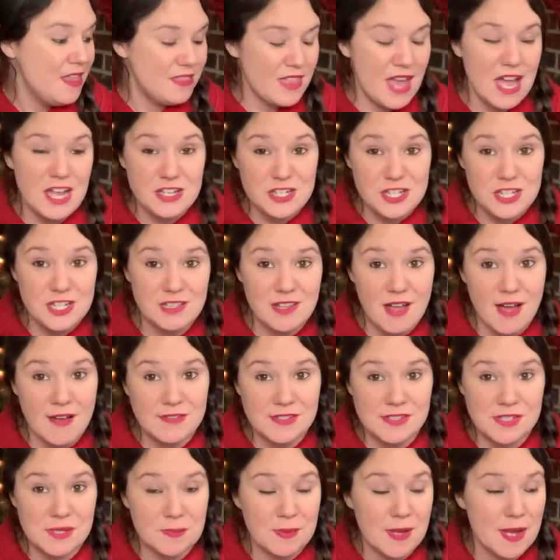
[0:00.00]
that she
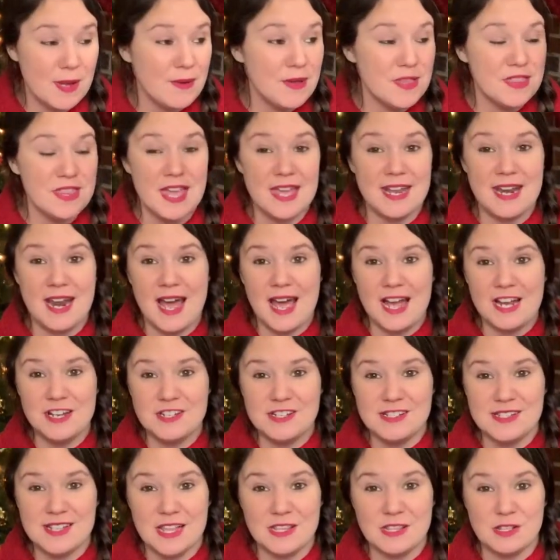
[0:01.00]
loves to play with, and I
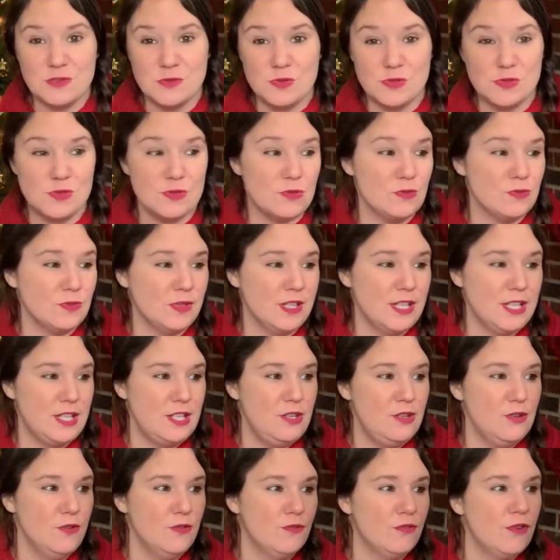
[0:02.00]
just thought this was a really
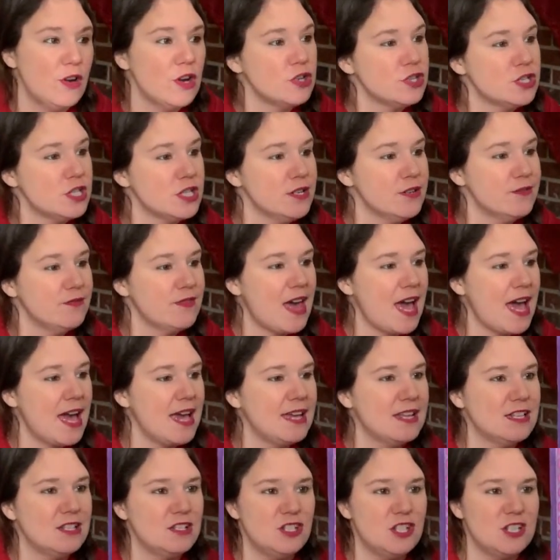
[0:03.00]
cute version of
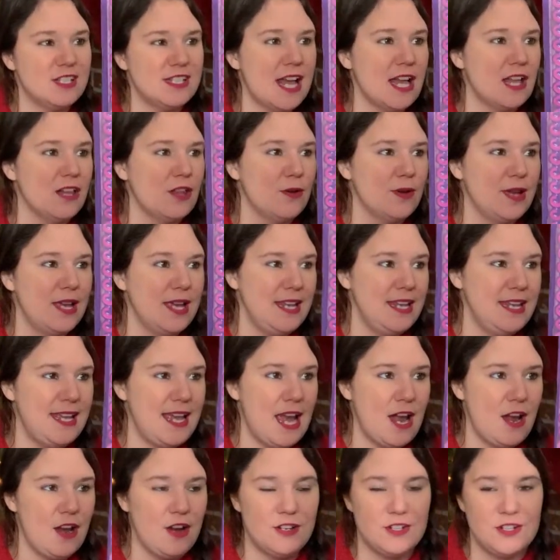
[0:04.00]
that. It's just Hello Kitty
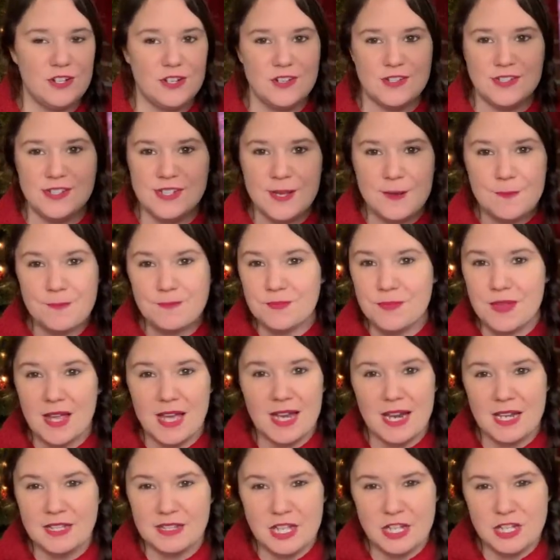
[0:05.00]
characters,
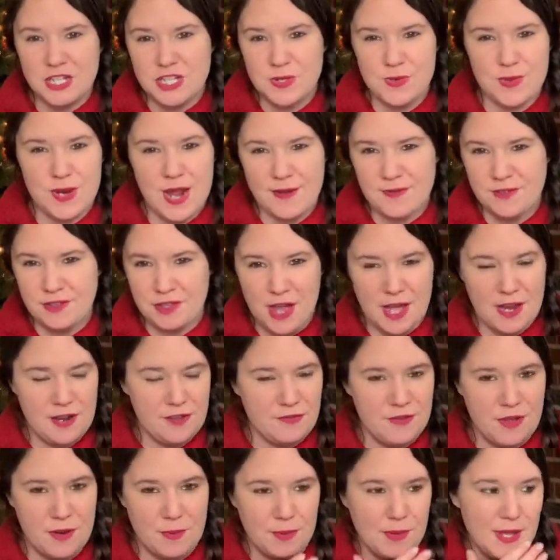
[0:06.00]
and I thought she would have a lot
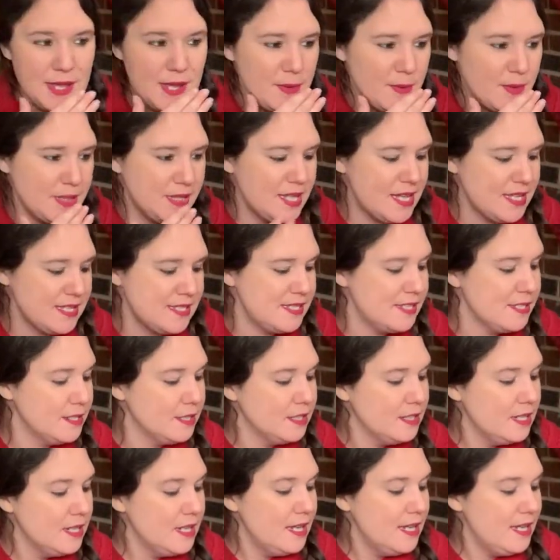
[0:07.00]
of fun playing with this.
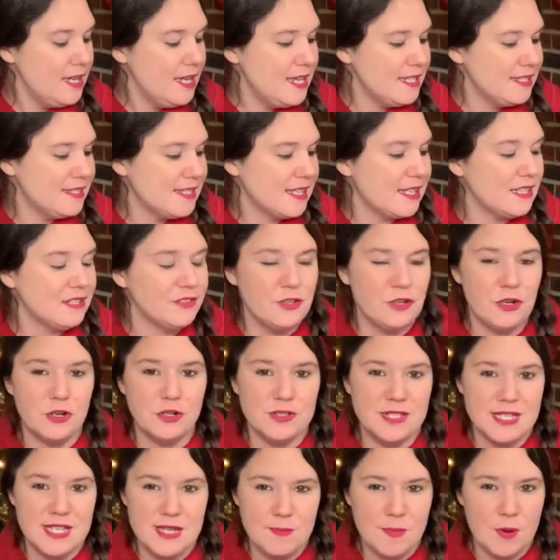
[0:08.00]
It's like a
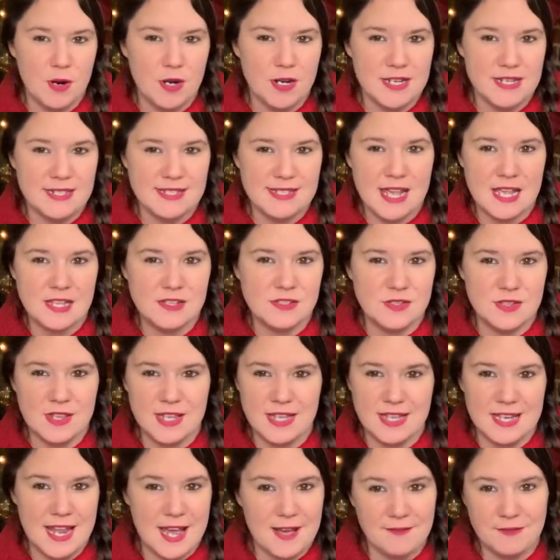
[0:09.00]
little tea party set, so they
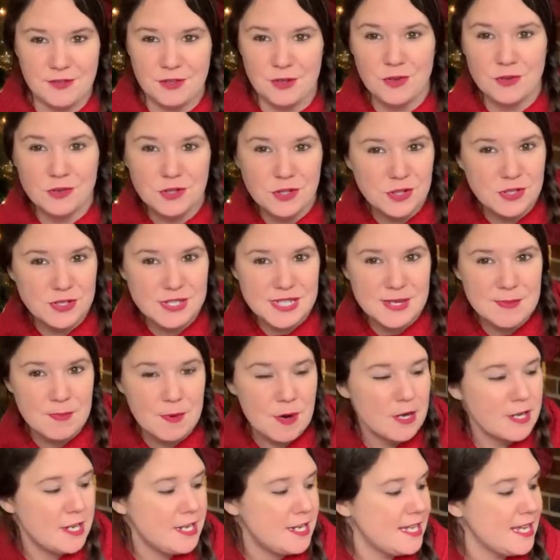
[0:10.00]
can have their own little tea
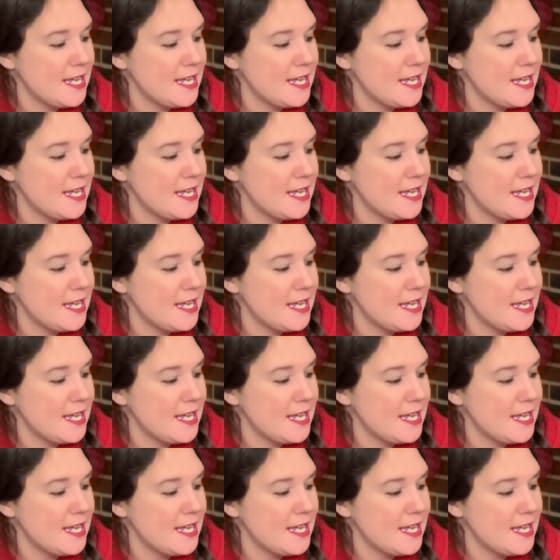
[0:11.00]
party